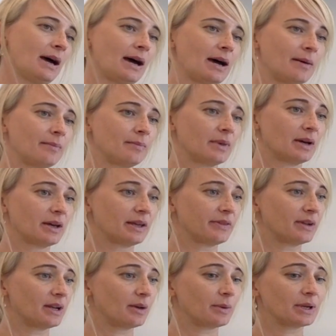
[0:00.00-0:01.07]
In
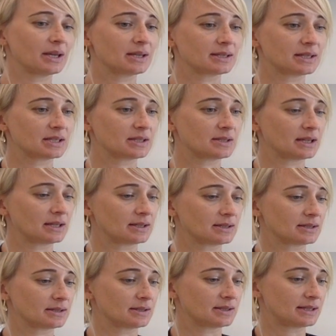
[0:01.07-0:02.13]
the lower years,
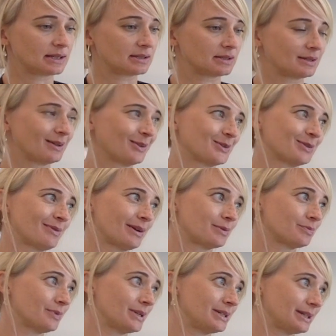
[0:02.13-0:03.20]
it's centred a lot
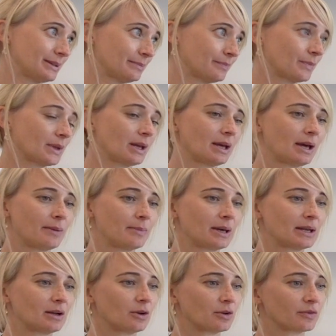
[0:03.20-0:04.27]
around reading
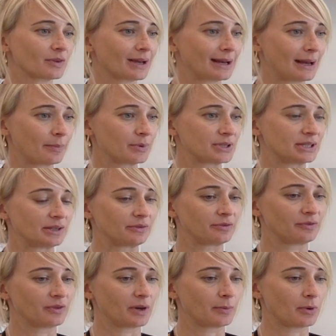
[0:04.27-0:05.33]
and a lot of collaborative
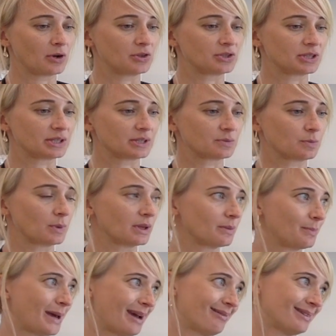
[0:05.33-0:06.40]
approaches
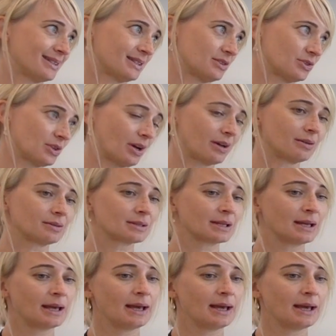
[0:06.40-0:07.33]
with parents and child.